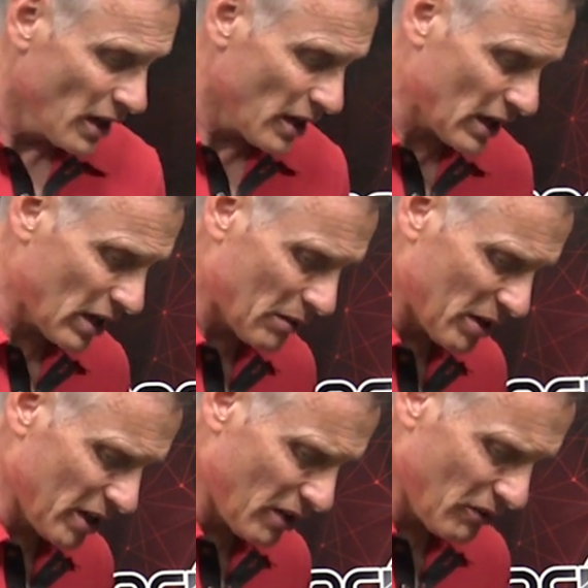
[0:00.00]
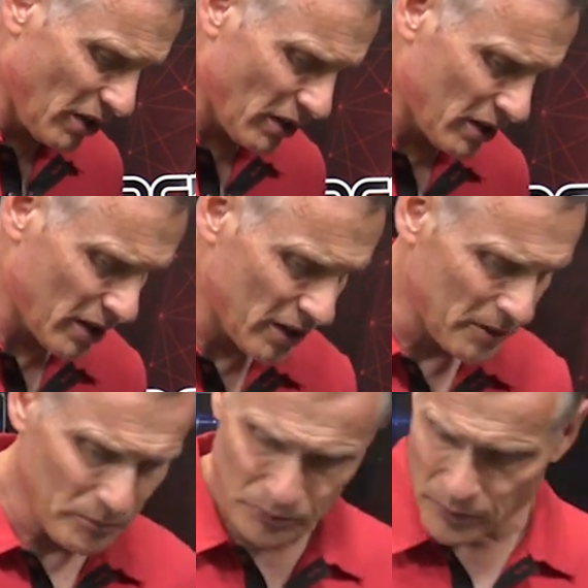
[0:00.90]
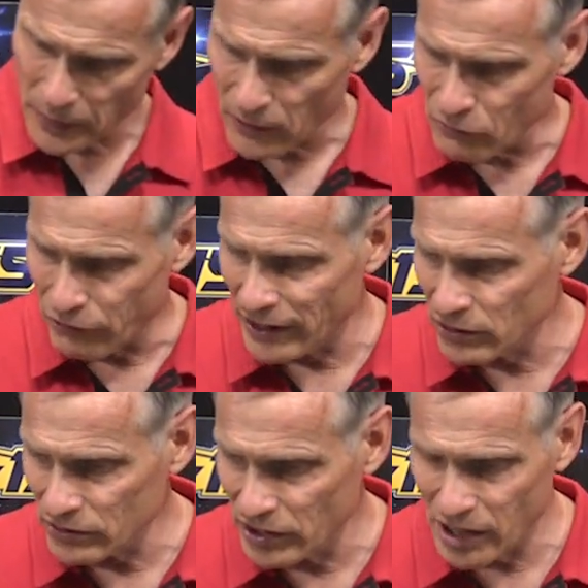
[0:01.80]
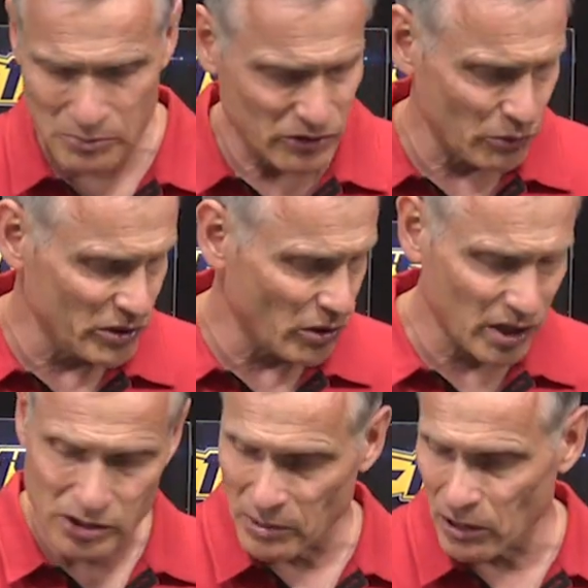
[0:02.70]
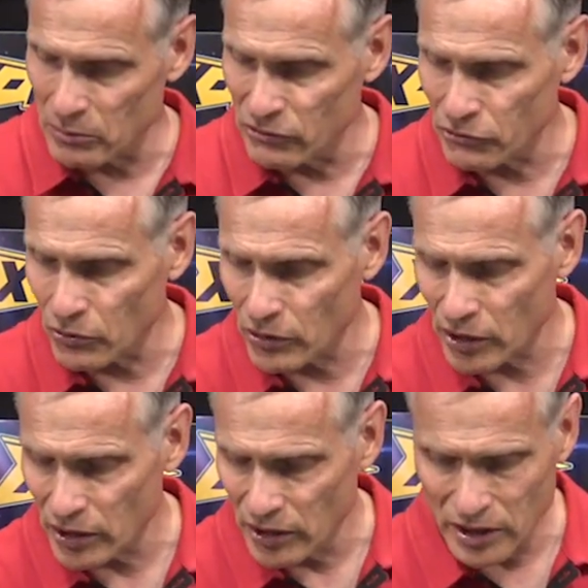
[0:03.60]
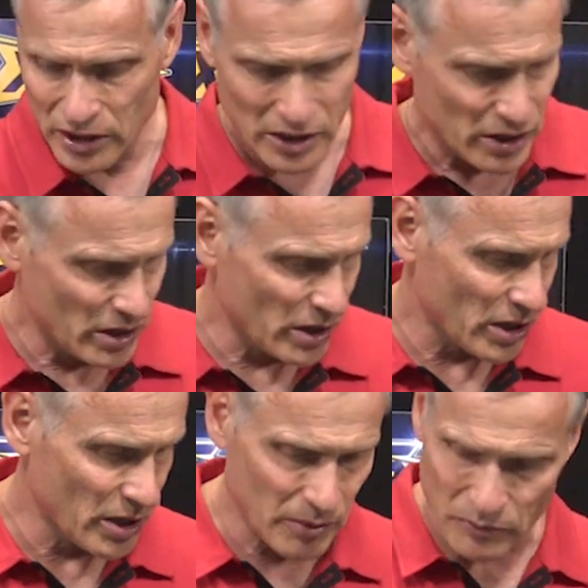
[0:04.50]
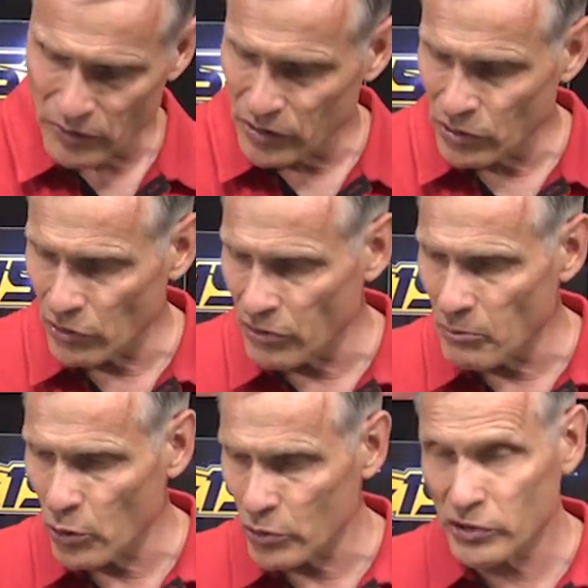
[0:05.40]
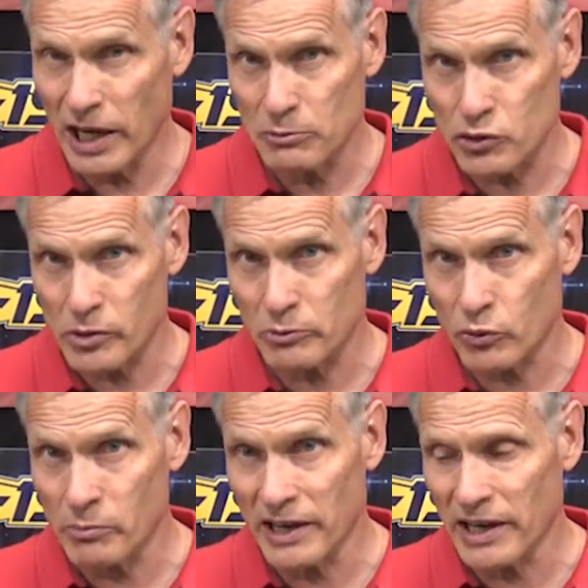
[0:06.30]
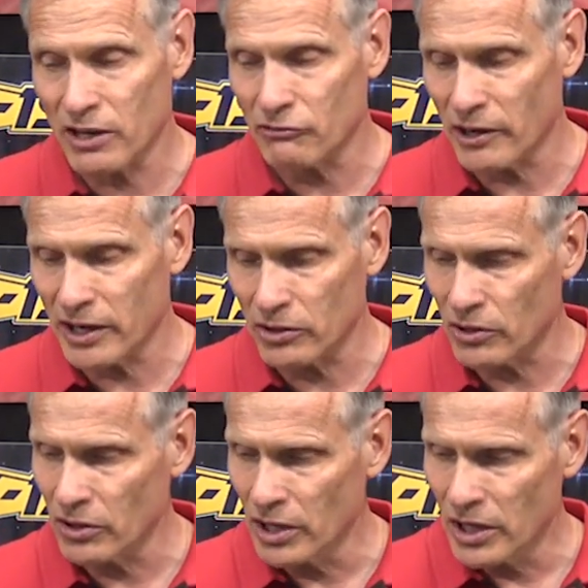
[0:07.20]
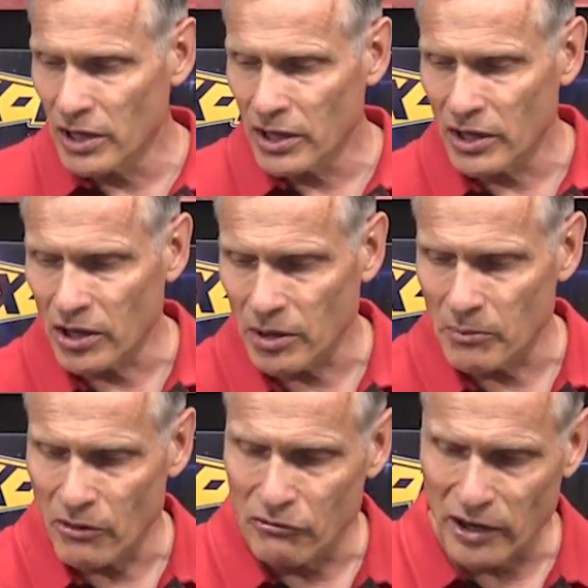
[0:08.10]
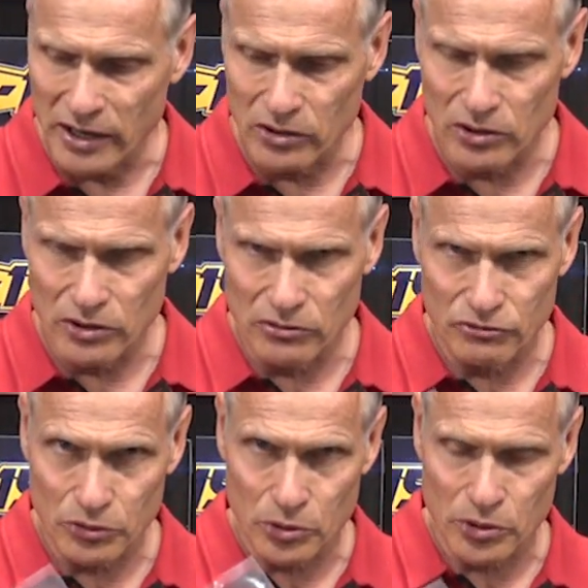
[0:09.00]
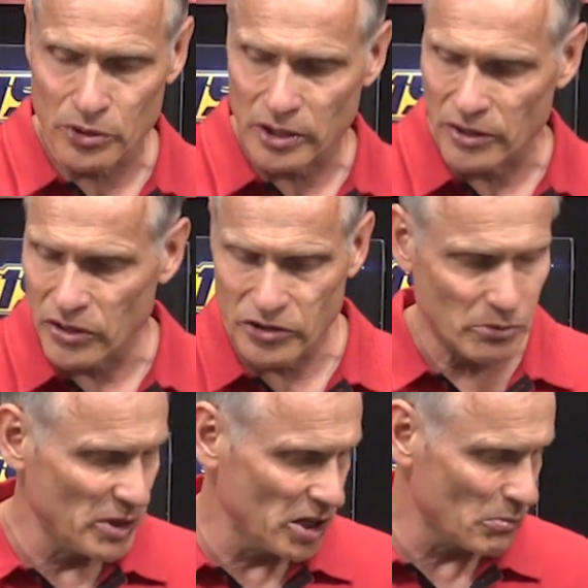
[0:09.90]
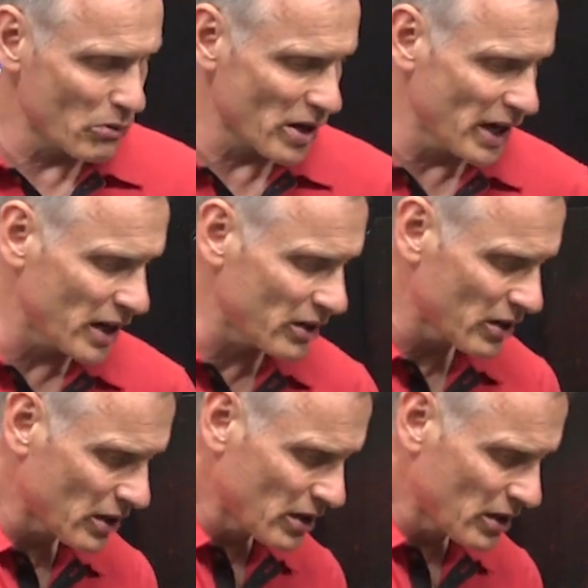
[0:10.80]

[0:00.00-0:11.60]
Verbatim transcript: Um, and then um, vinyl tapes we talked about before. Um, you know, the motor tape strips were made out of vinyl. Um, the vinyl for uh, the Tamiya brand.